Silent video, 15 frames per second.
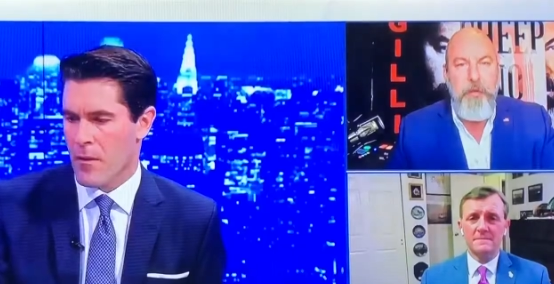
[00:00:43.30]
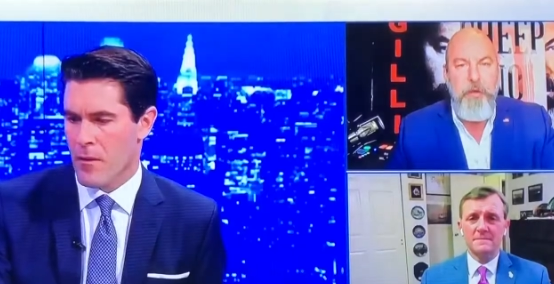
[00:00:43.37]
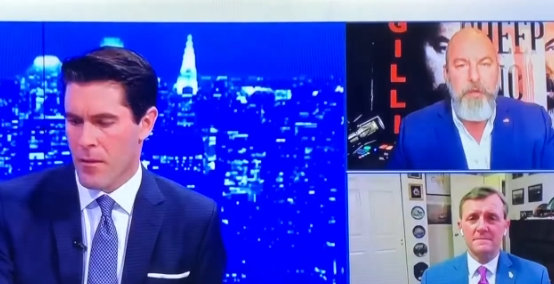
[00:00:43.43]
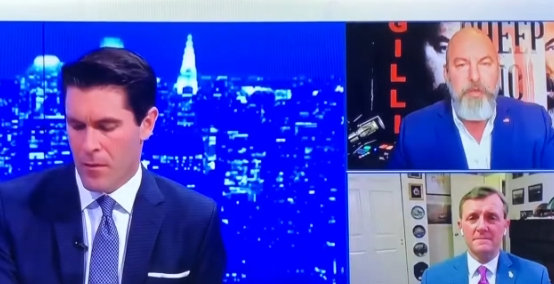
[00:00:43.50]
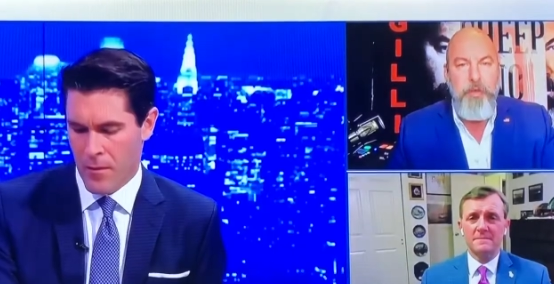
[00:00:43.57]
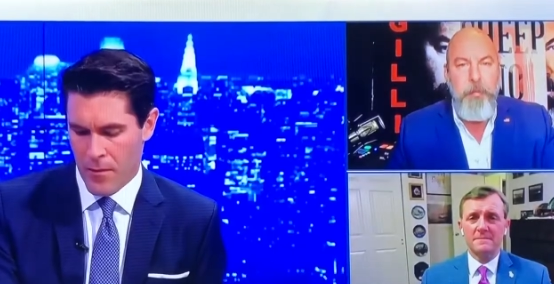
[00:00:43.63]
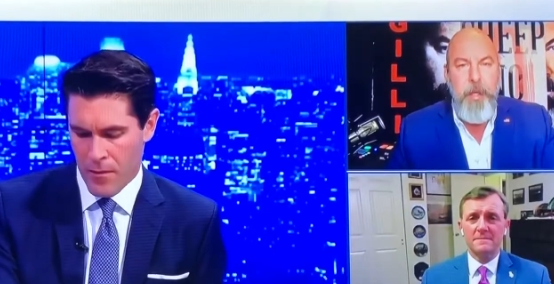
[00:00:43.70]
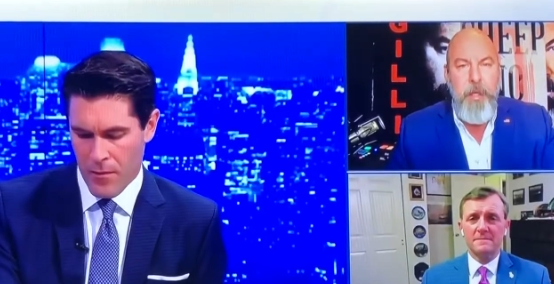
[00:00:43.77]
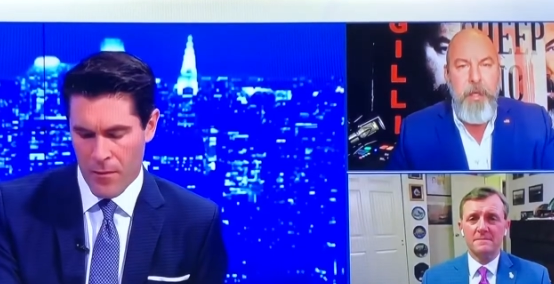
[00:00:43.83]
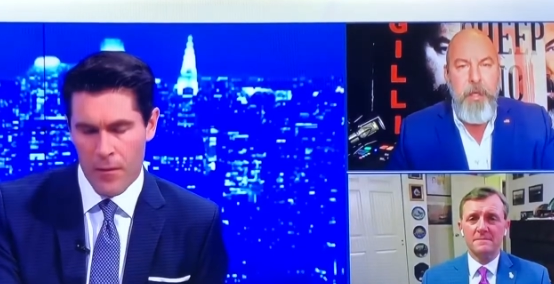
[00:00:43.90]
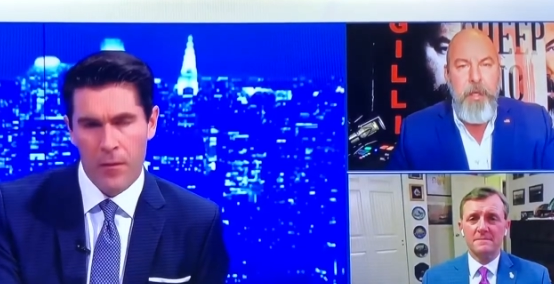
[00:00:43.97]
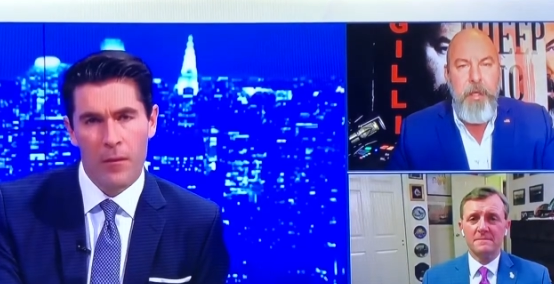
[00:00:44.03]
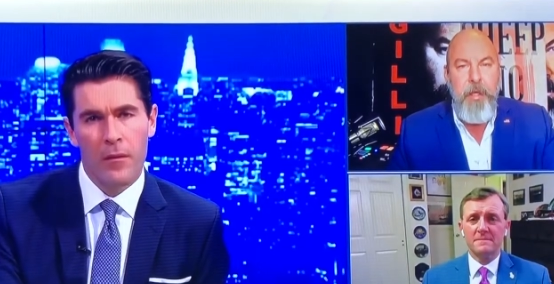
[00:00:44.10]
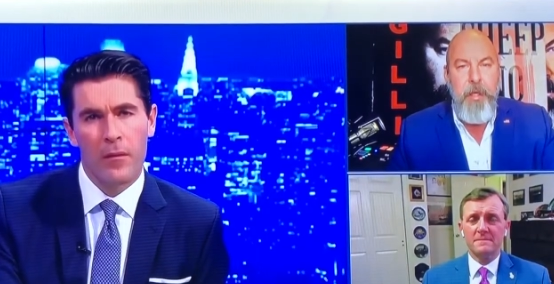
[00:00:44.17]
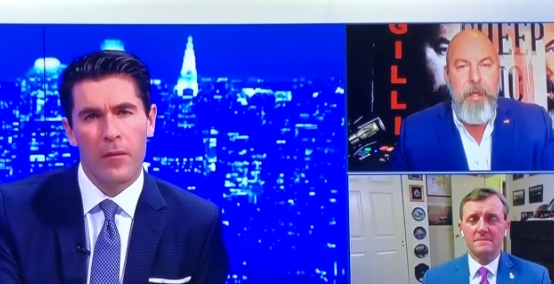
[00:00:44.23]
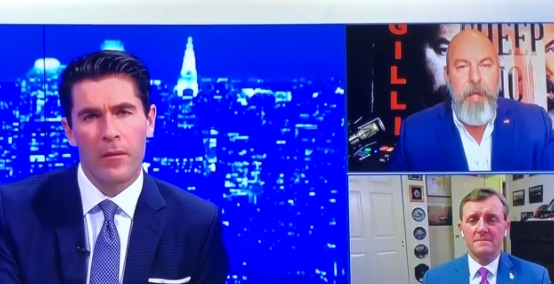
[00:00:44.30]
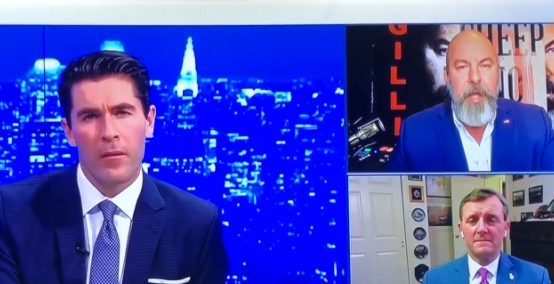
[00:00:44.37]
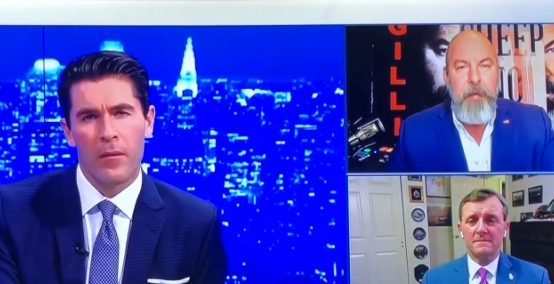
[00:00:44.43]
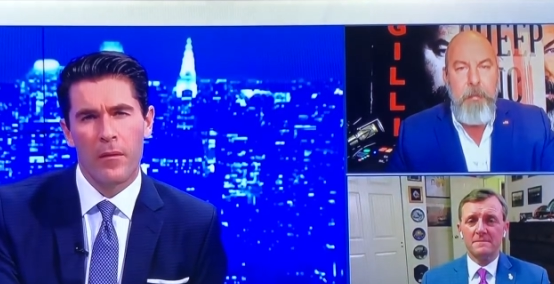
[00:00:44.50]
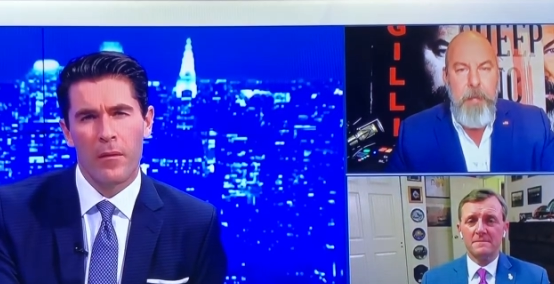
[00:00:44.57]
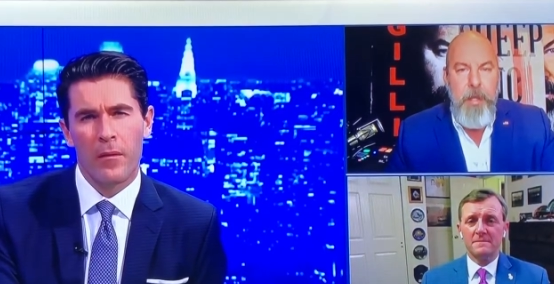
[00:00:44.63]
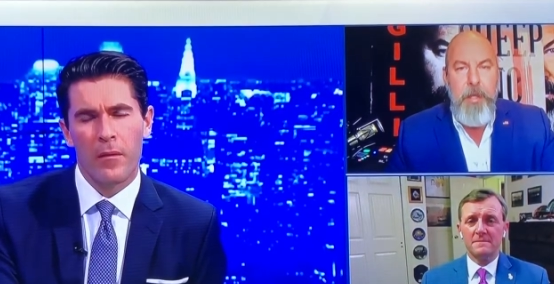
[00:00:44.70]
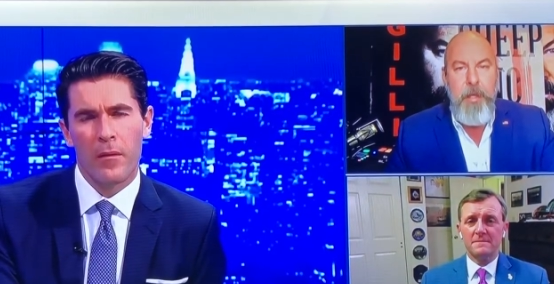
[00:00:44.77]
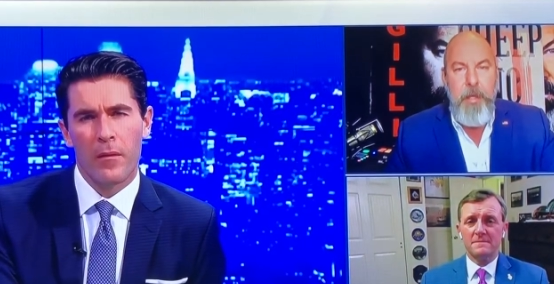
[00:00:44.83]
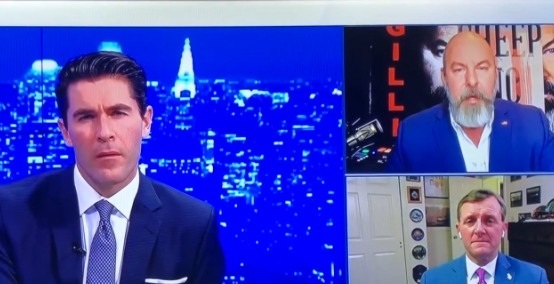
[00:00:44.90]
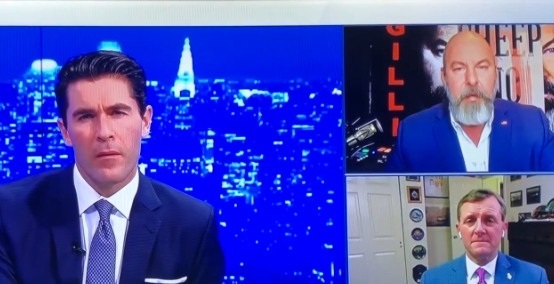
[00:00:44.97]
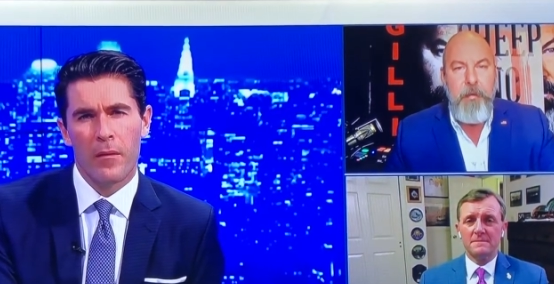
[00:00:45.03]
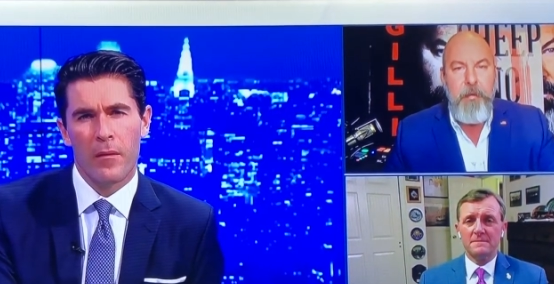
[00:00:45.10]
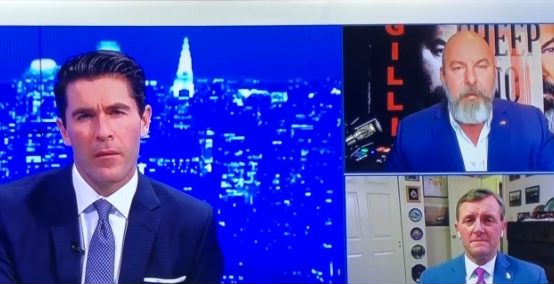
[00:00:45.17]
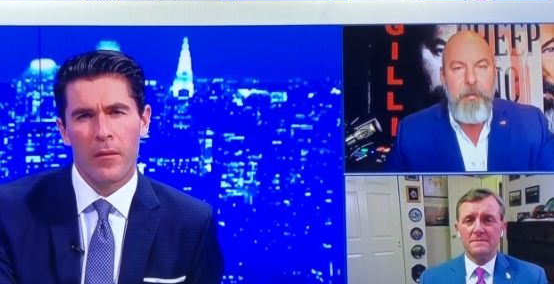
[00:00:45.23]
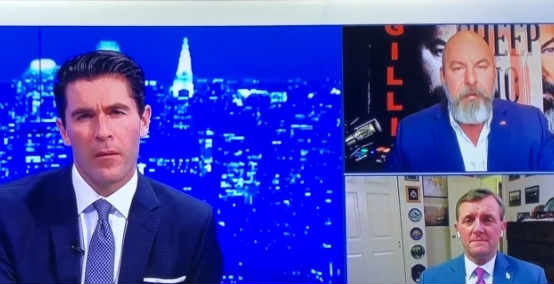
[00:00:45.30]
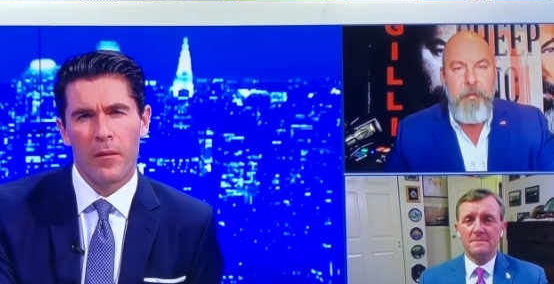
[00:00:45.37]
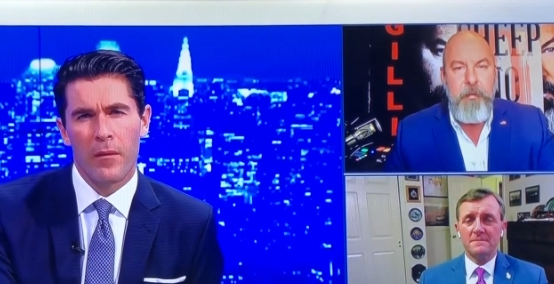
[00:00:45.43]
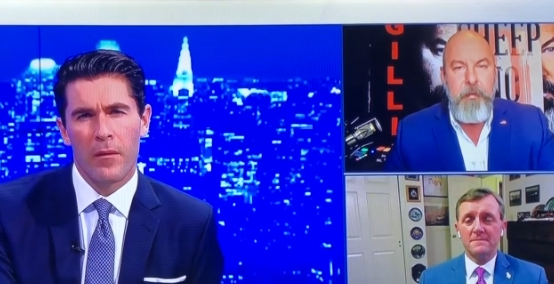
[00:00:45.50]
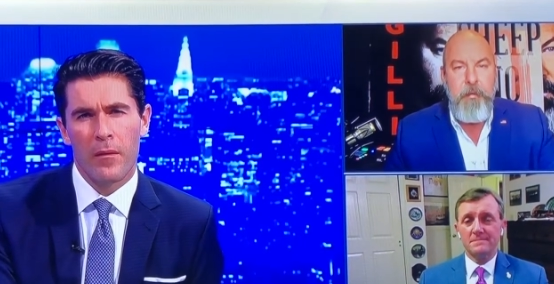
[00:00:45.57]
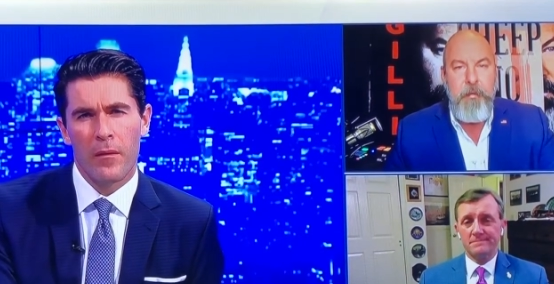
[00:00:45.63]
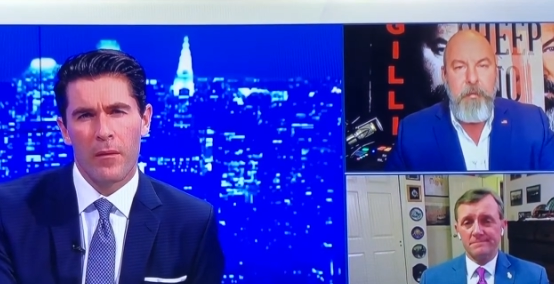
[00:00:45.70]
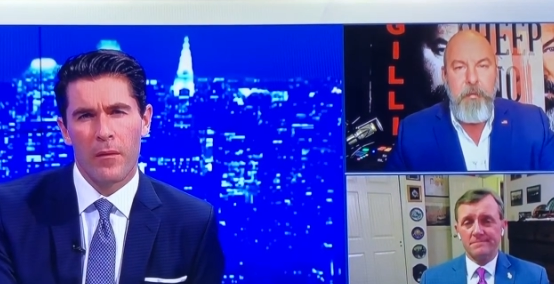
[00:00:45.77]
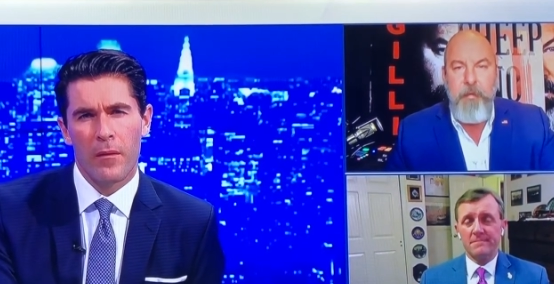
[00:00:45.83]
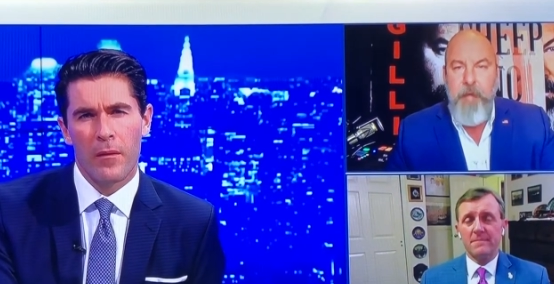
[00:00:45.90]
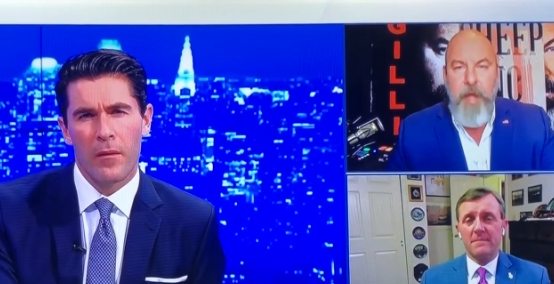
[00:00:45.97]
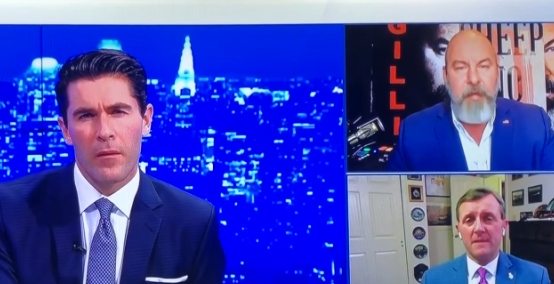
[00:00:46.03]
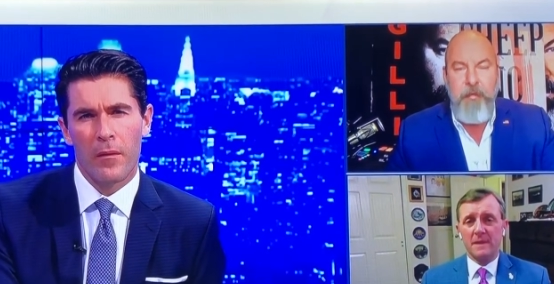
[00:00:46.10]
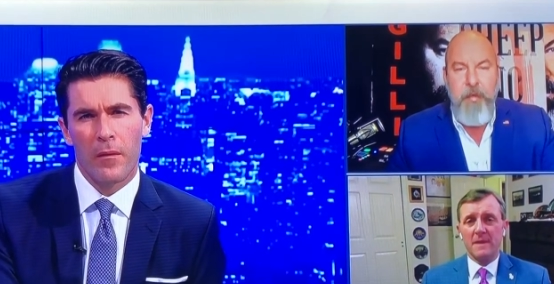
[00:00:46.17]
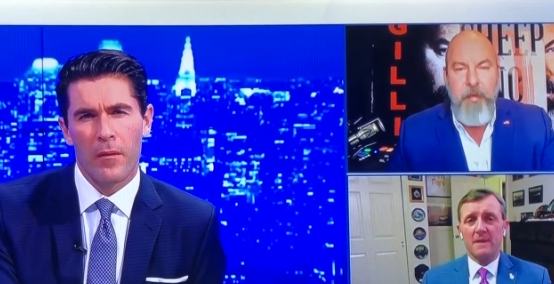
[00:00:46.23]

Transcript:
Speaker 1: social media and media. It's that